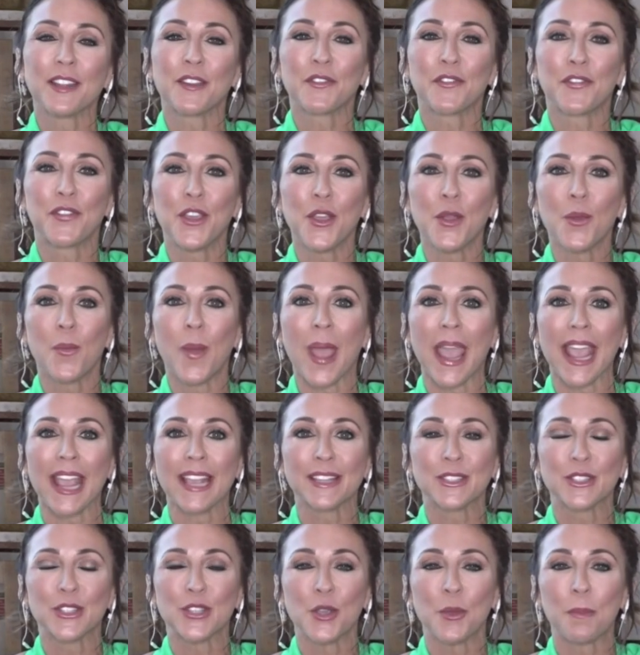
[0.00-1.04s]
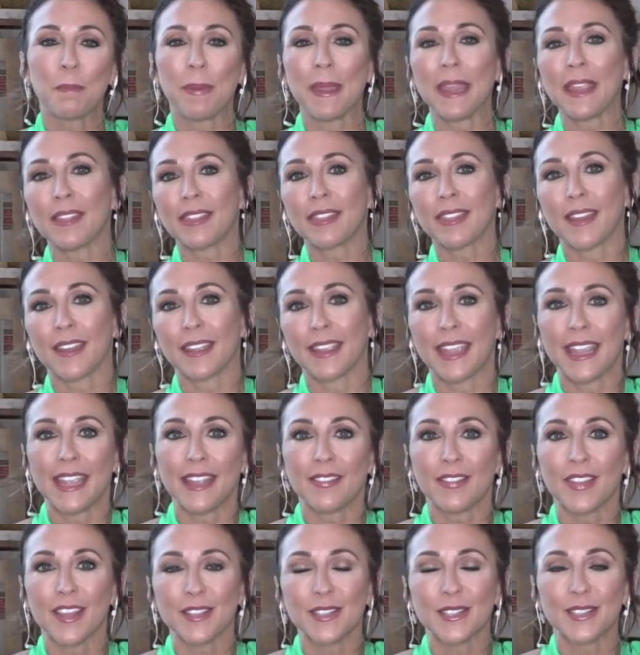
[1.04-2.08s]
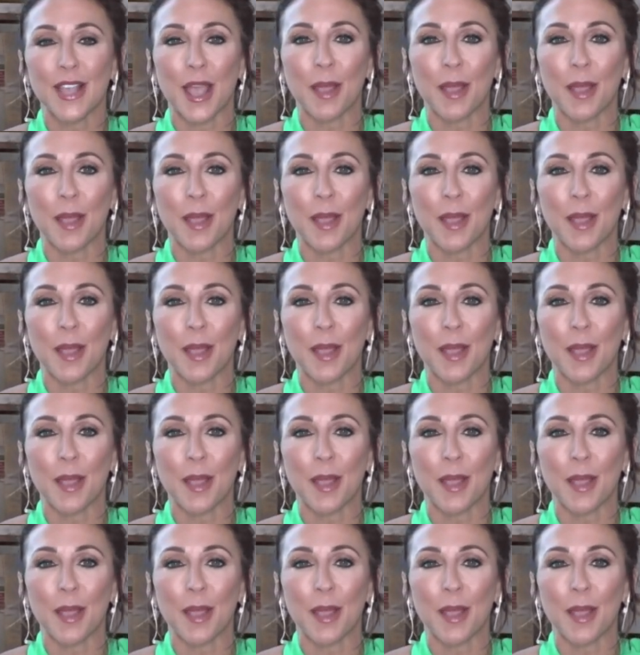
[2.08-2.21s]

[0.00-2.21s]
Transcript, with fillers: few ways to beat the heat this summer,